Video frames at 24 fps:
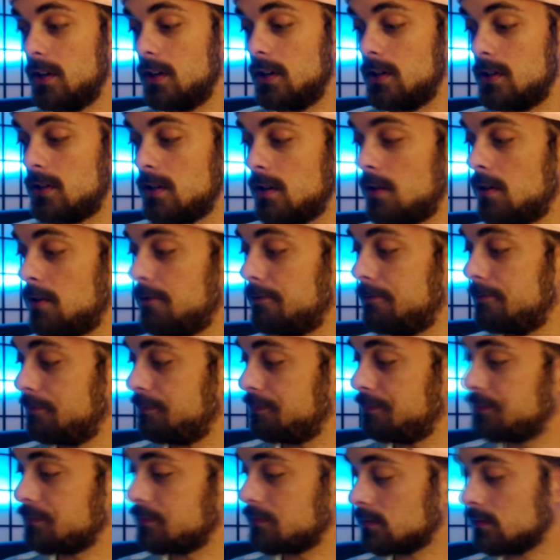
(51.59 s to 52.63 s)
So
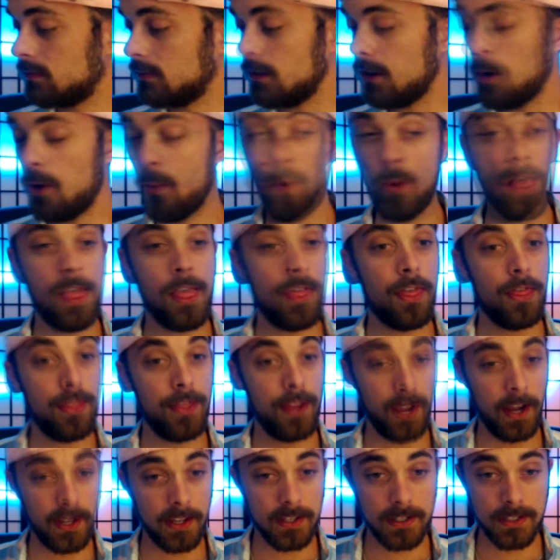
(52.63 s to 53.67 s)
with
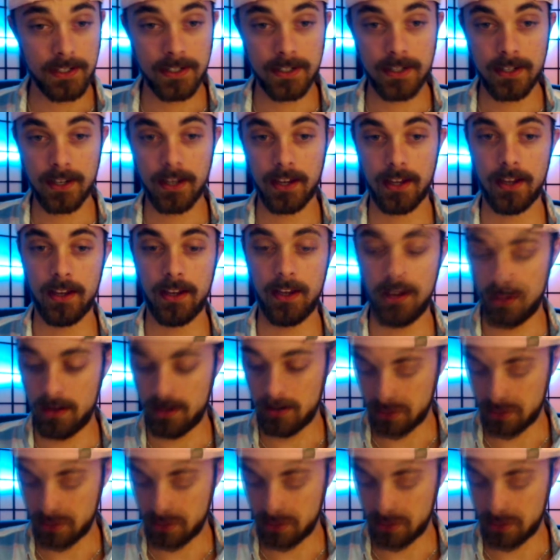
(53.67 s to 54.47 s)
that said,